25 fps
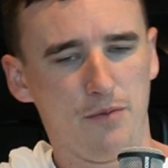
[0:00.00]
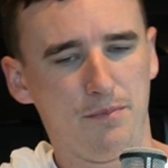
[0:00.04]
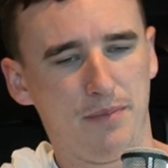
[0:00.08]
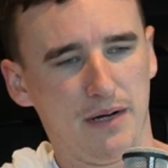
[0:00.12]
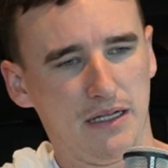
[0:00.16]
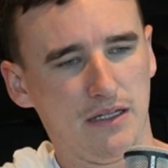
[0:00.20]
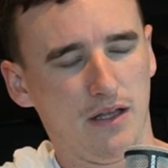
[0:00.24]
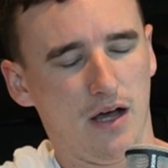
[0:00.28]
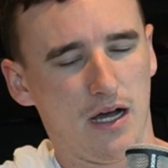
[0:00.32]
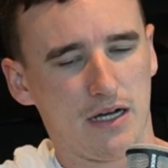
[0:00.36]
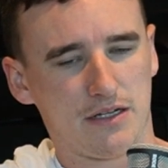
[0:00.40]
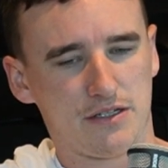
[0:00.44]
But
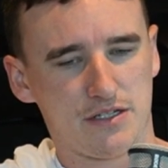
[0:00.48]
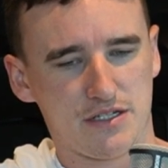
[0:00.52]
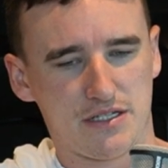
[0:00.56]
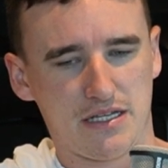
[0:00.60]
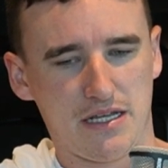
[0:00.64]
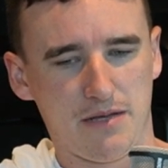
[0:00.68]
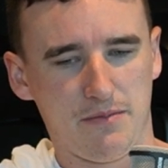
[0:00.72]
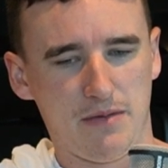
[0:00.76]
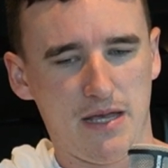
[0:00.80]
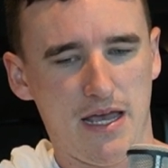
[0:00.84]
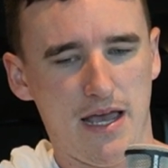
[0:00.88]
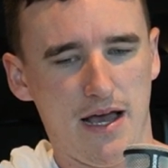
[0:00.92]
like, just
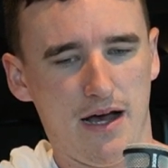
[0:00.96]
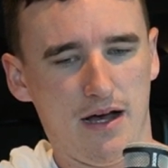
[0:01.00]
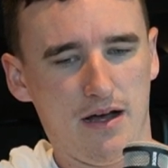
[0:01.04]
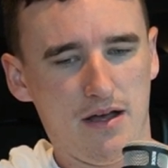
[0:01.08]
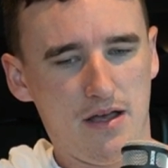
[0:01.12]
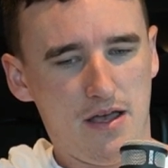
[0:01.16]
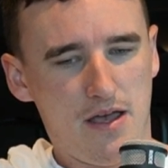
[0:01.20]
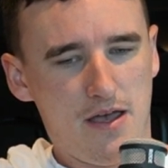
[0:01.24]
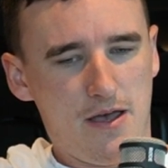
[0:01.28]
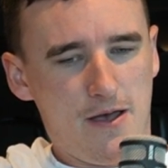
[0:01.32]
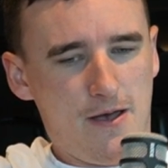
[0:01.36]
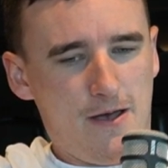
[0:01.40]
hear me out.
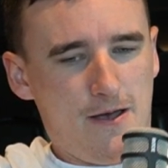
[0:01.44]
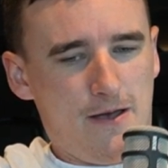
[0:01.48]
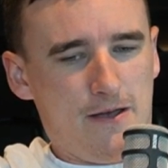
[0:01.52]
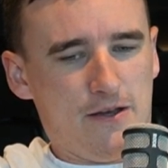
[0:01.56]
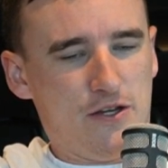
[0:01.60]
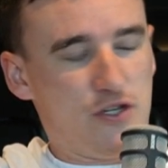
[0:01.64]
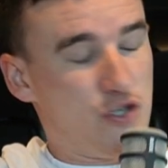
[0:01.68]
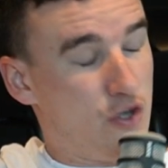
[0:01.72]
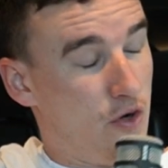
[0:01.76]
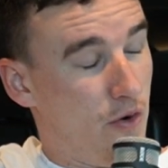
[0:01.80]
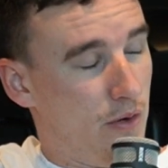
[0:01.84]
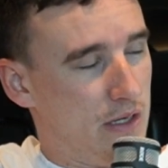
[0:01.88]

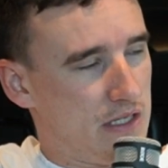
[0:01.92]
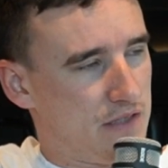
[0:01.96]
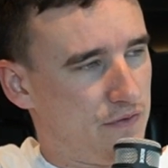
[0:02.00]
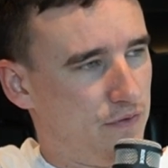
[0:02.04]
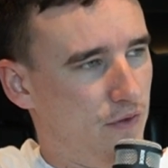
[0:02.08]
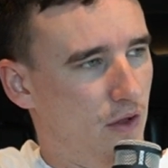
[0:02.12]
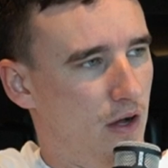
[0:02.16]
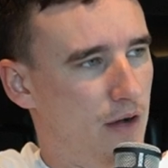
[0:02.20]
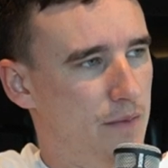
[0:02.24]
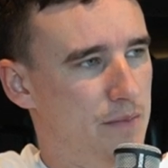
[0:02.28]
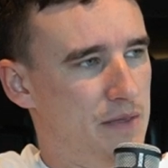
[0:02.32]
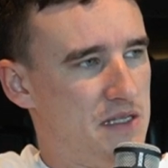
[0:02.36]
You should always
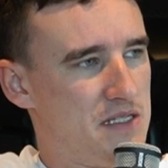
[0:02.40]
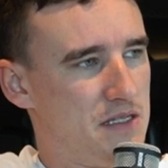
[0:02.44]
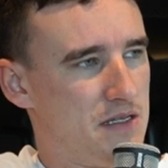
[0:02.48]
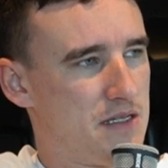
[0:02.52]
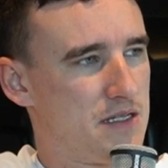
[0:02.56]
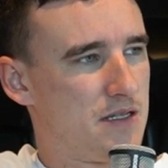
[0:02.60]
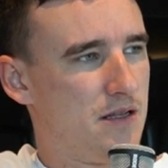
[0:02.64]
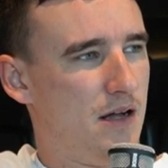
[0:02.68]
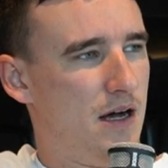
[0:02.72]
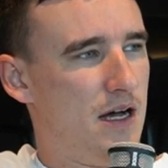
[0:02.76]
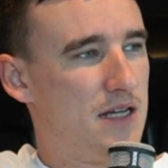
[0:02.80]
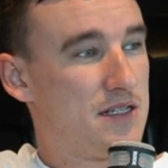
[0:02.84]
fly business
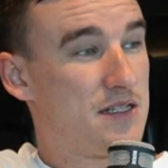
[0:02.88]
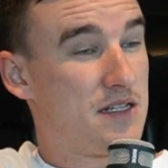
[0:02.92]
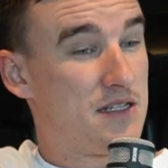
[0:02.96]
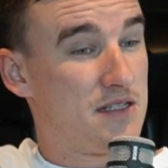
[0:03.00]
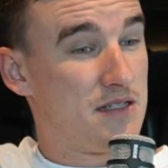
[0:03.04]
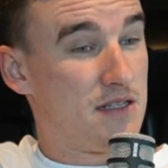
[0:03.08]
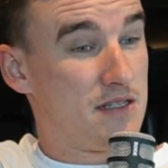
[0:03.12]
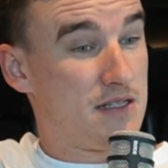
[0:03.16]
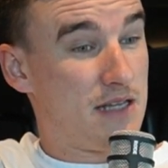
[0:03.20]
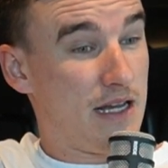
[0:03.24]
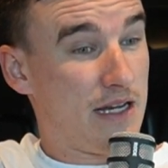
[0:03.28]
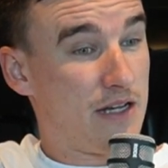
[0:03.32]
class, because
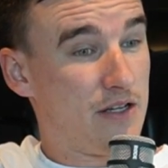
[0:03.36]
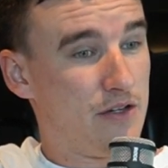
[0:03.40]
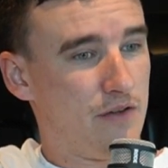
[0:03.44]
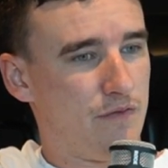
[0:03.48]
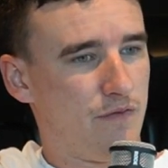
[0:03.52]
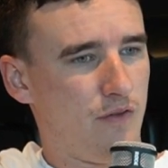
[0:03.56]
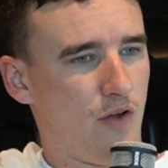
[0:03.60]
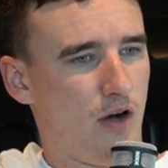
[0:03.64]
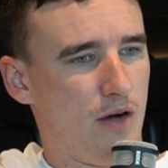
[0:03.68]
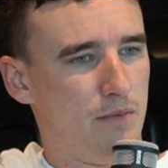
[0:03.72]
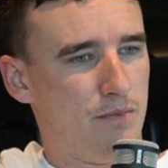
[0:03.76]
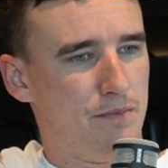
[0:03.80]
the second you
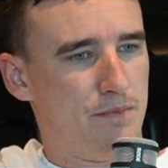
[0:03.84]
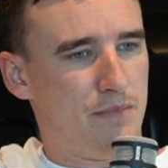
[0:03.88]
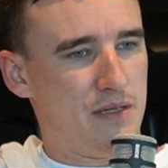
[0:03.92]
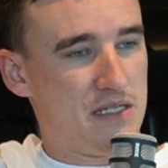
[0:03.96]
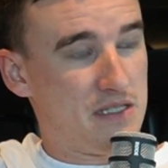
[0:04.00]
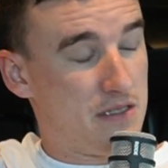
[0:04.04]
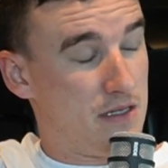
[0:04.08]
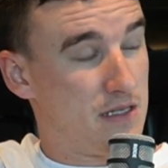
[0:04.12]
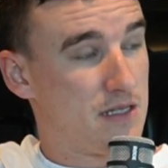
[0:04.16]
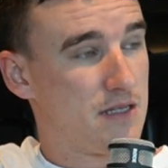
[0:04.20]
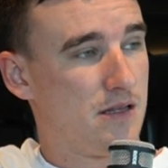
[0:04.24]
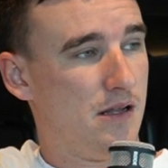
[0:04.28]
fly
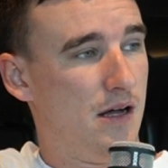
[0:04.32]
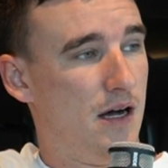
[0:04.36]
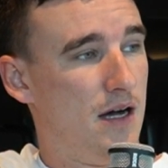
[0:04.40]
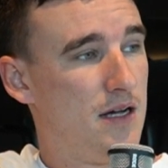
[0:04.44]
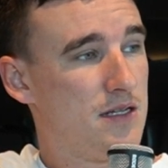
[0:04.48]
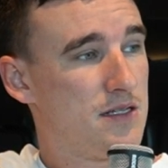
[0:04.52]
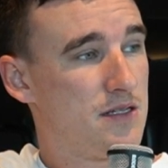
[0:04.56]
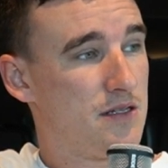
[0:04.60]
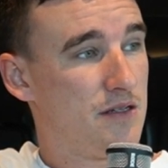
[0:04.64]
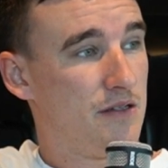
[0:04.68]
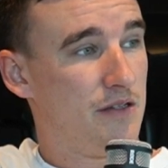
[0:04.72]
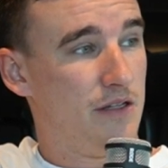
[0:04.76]
business
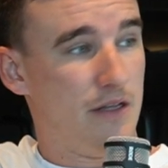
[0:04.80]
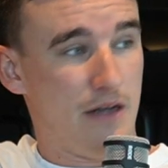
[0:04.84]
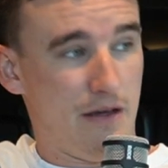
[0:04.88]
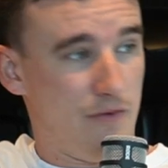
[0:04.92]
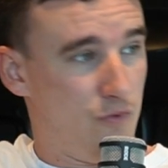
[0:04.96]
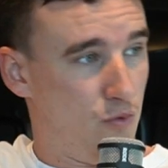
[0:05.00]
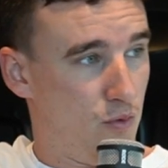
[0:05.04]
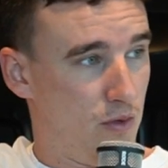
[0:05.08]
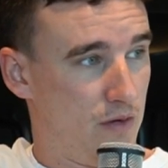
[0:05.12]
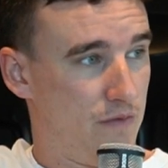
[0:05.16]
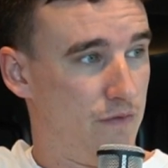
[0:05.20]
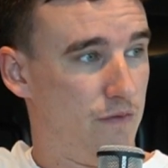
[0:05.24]
class, you never
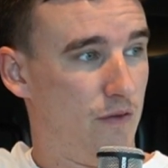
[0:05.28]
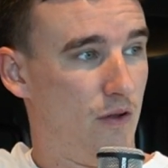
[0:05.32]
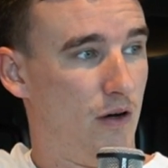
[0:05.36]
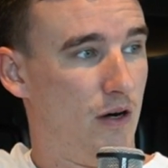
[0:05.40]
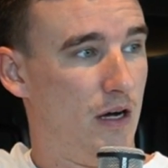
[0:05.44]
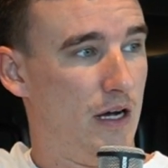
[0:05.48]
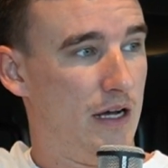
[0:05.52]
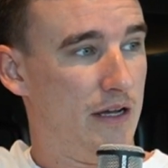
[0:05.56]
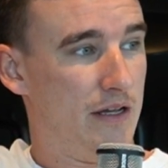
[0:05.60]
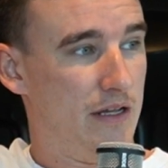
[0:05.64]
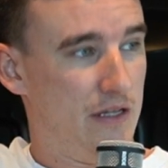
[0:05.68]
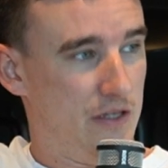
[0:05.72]
want to
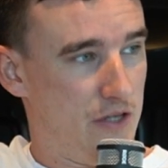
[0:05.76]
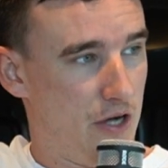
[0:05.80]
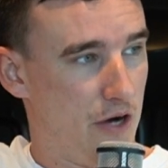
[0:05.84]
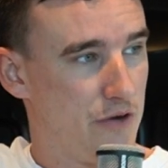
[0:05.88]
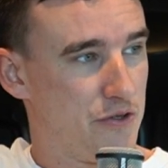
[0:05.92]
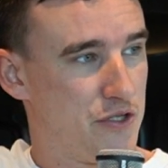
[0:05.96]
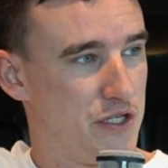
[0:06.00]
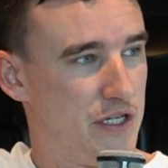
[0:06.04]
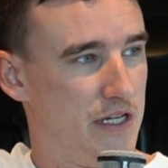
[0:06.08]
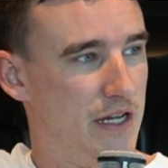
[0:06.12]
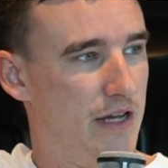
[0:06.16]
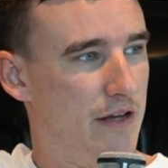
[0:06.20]
fly in
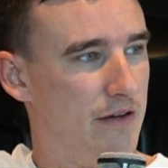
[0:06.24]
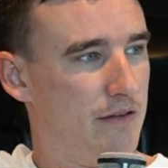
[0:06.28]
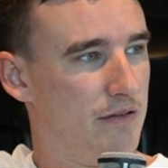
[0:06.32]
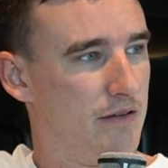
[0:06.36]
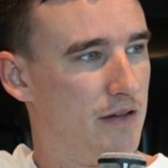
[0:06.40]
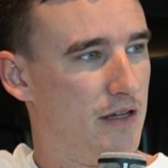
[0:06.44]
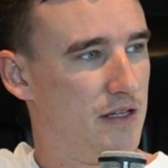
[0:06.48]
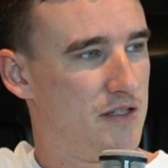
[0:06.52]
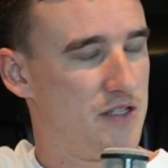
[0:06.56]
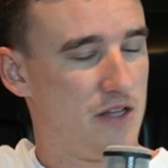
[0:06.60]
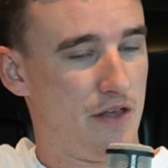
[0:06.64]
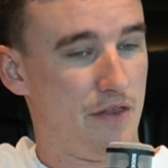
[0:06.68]
coach again.
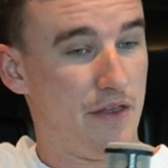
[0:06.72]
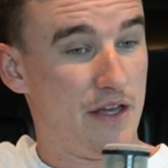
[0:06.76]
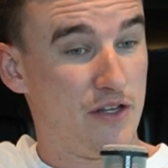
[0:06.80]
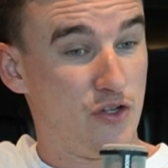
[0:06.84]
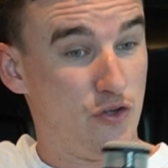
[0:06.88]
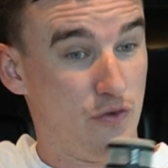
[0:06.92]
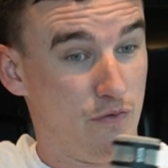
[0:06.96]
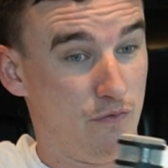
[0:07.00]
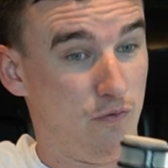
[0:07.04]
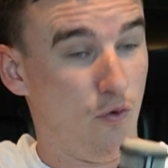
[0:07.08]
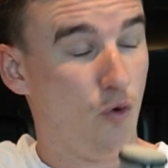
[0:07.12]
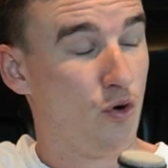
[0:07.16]
And so then
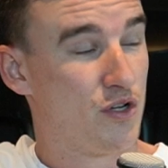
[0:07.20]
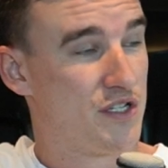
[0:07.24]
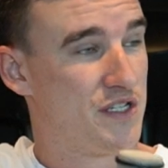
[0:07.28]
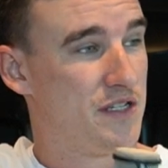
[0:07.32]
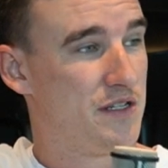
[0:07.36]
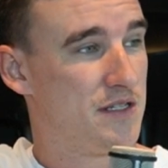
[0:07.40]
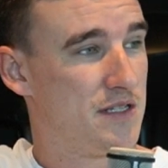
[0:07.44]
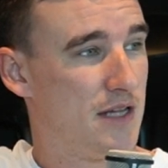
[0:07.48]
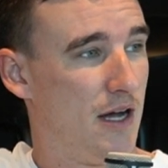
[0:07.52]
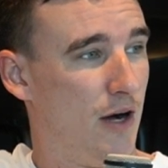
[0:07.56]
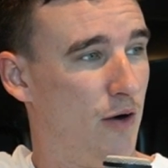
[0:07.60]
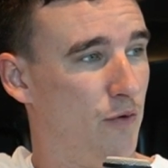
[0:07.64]
you force
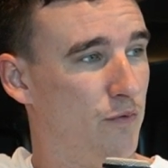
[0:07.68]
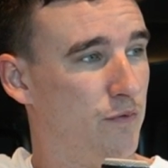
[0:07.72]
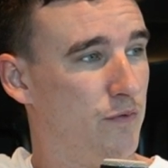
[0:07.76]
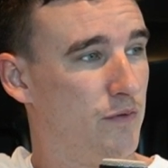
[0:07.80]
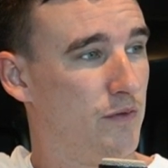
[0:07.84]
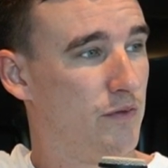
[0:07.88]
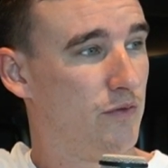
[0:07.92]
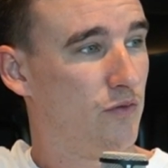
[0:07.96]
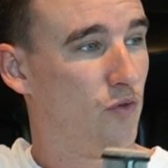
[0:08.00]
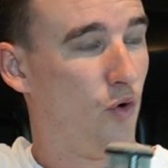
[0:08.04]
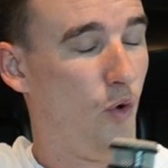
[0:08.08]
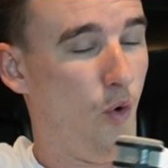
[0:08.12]
yourself
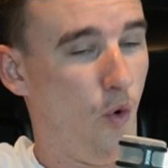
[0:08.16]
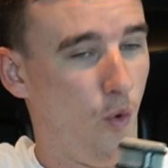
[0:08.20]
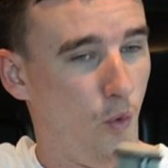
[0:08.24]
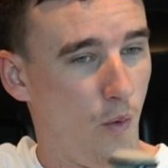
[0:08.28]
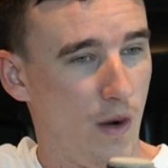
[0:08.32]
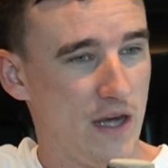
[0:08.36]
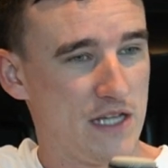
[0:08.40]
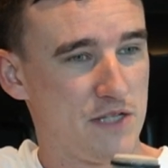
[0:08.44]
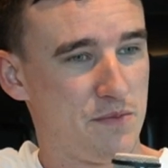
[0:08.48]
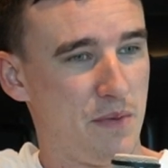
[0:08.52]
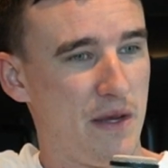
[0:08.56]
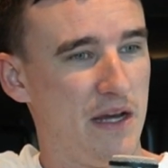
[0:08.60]
to
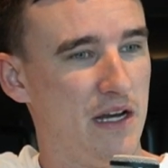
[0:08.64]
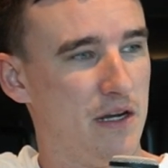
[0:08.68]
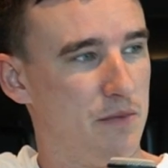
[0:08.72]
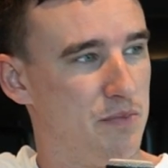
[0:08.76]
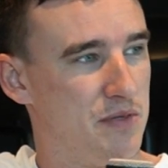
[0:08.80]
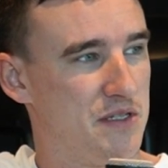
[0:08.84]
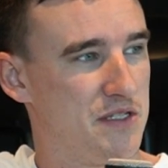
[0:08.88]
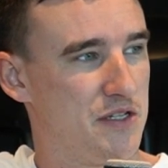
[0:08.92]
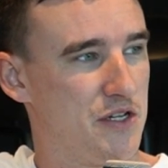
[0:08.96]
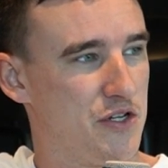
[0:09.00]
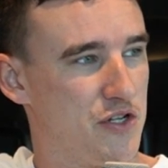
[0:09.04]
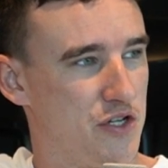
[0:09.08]
always be in a
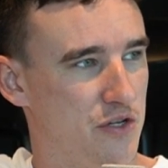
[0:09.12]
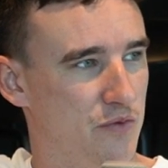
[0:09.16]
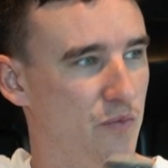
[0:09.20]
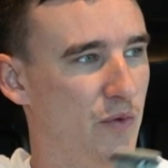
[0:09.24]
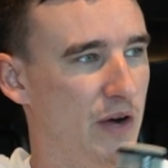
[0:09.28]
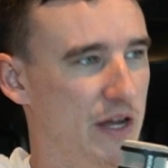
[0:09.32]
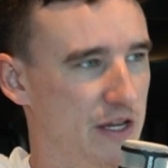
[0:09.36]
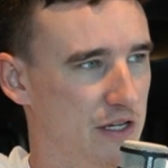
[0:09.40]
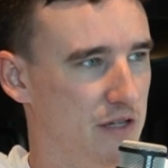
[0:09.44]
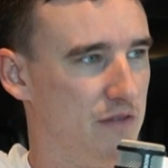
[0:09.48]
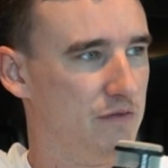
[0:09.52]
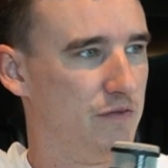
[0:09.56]
position
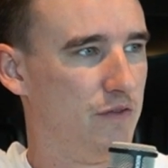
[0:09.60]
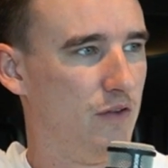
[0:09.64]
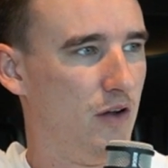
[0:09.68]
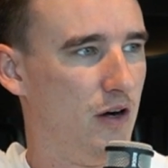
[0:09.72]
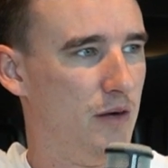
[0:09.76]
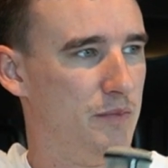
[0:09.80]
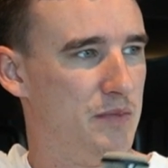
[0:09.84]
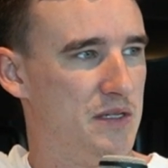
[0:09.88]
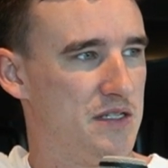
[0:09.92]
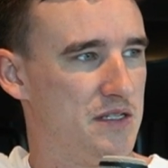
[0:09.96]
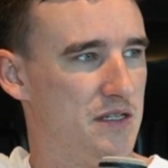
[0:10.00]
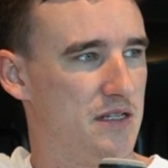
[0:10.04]
where you can fly
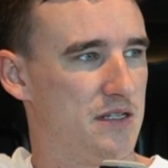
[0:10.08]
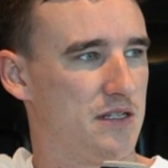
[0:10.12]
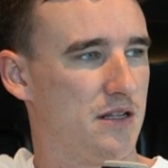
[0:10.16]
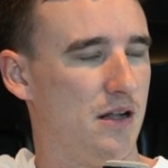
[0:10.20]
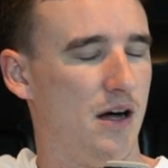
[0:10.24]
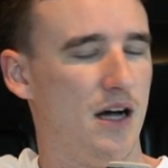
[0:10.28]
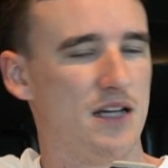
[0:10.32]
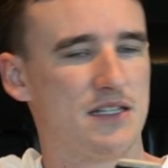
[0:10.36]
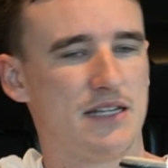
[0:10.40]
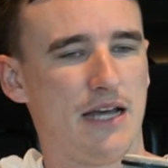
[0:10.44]
business class.